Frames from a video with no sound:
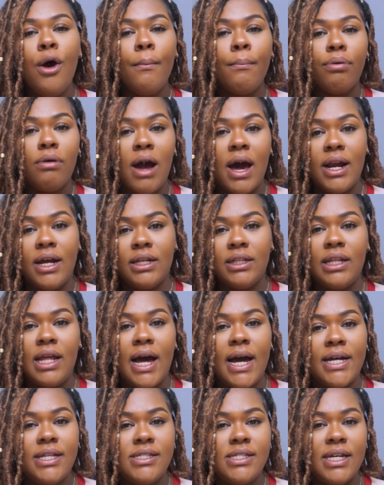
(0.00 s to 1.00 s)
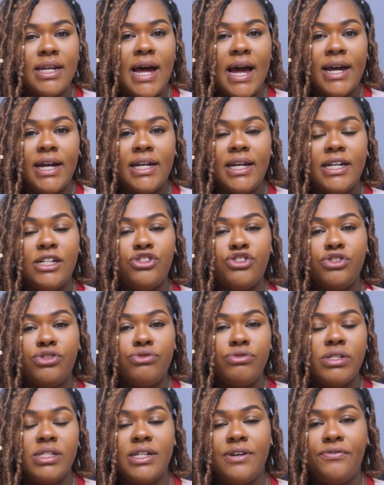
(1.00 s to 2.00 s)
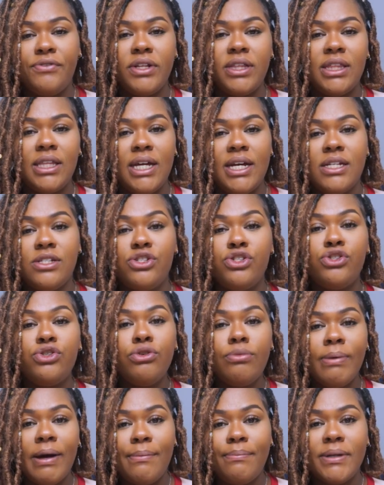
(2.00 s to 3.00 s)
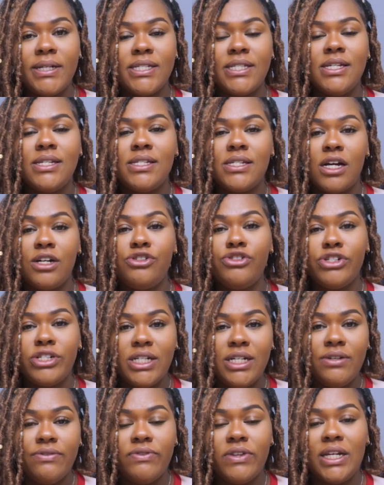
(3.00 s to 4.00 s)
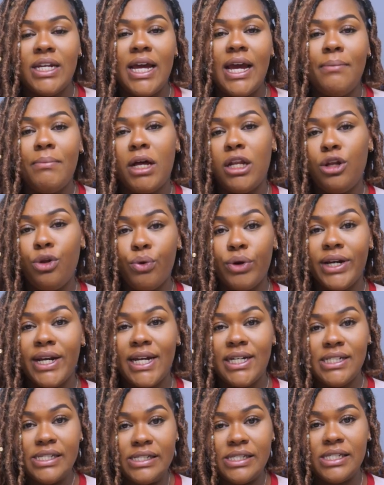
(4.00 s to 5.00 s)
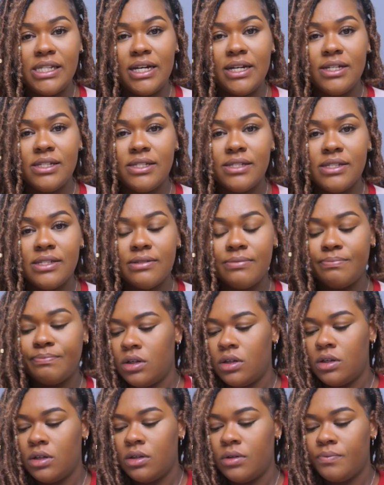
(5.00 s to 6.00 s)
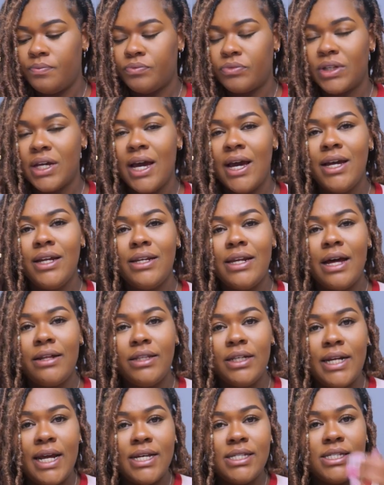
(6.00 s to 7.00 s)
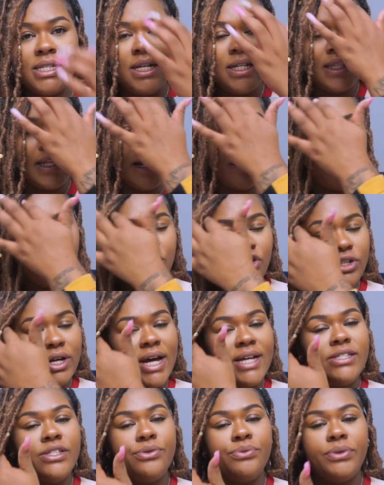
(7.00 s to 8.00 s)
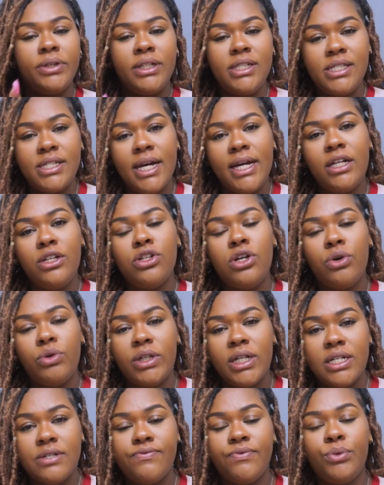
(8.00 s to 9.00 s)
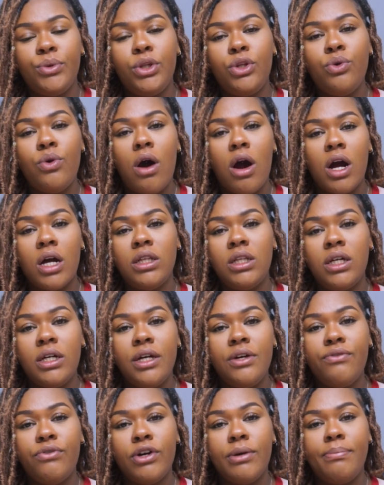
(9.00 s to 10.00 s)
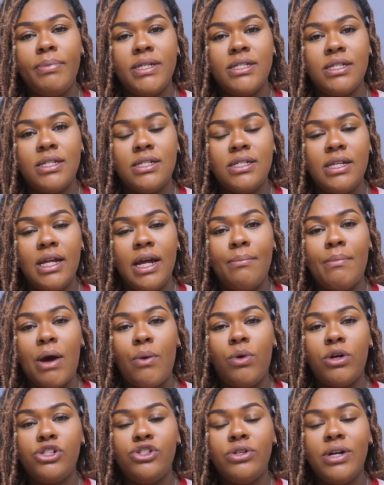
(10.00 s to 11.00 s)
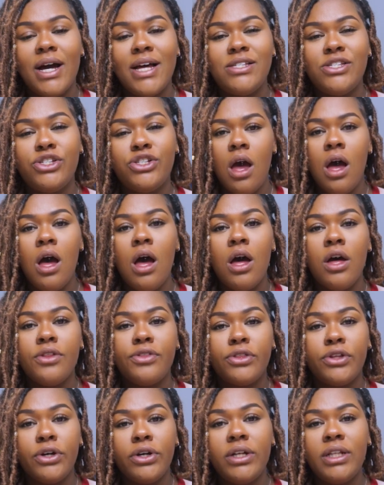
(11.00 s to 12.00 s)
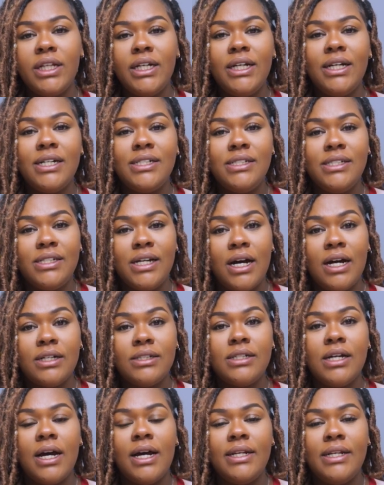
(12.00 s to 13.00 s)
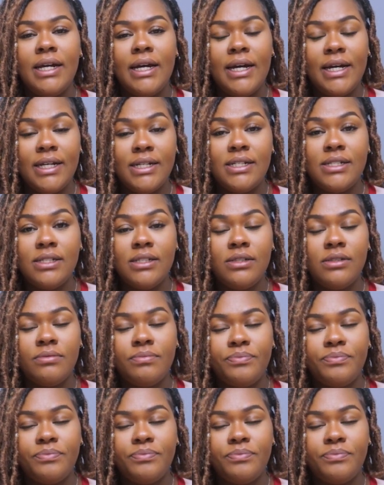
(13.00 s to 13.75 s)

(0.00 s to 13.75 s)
product lines, and I can introduce different things to my business underneath the name Allure 96. Now the next thing that I want you guys to really take note of when you are looking for a business name, I want you guys to thoroughly conduct an internet